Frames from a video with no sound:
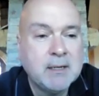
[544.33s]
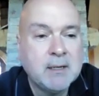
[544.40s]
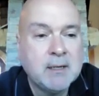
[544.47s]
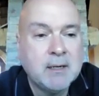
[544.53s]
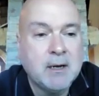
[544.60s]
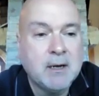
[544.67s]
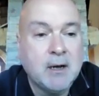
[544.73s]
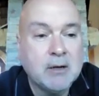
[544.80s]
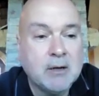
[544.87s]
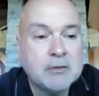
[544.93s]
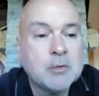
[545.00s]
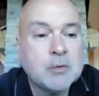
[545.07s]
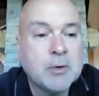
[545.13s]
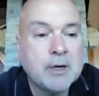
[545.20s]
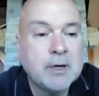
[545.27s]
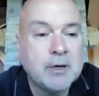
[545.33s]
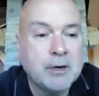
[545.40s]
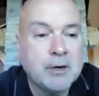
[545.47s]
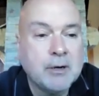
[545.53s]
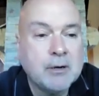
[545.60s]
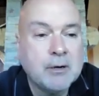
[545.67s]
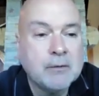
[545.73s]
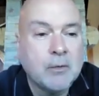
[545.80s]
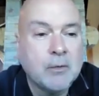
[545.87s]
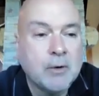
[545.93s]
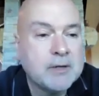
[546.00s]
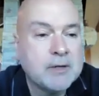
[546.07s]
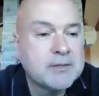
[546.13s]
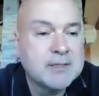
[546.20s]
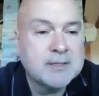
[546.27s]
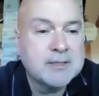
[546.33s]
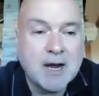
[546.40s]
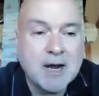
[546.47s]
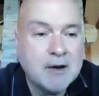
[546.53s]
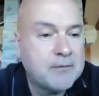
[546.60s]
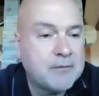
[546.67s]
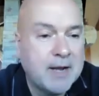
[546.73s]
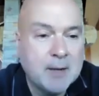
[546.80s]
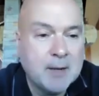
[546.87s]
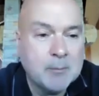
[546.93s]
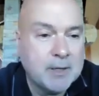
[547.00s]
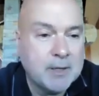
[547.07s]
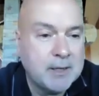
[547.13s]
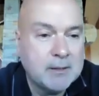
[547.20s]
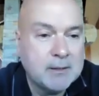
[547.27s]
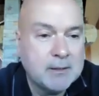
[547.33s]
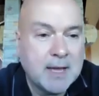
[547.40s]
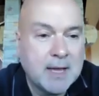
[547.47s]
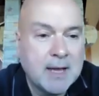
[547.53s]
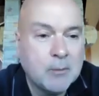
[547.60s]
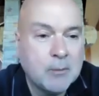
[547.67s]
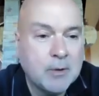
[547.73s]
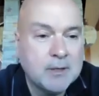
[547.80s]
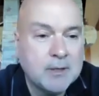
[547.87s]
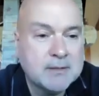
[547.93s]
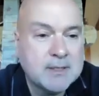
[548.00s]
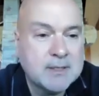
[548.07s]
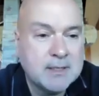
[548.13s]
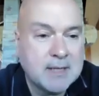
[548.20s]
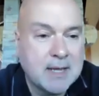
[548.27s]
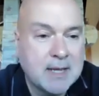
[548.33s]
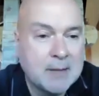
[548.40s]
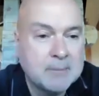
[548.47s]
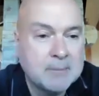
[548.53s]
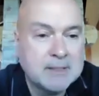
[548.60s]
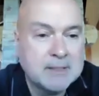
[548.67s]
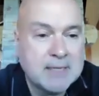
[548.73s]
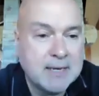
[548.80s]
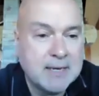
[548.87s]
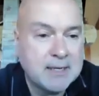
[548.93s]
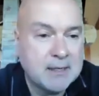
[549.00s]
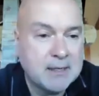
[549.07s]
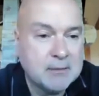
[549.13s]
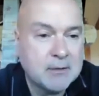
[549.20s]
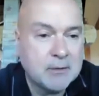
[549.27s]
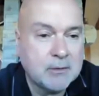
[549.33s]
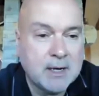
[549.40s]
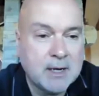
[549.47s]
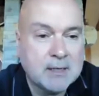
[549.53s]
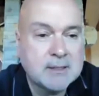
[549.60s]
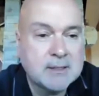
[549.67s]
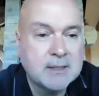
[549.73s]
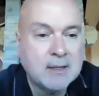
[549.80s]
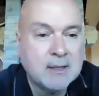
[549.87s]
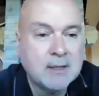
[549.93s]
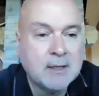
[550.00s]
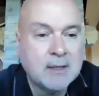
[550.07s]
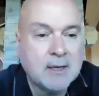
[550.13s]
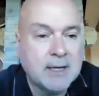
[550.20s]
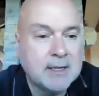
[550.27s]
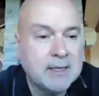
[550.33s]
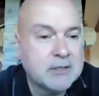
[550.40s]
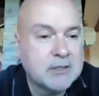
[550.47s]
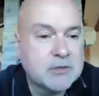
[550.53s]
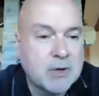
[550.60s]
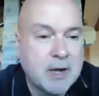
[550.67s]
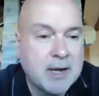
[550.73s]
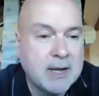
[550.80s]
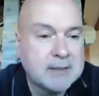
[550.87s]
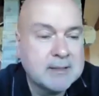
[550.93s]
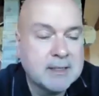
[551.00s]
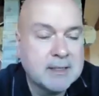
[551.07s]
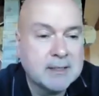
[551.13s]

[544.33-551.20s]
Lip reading: on Twitter for his entire family that was kidnapped and taken, correct? And he's trying to get the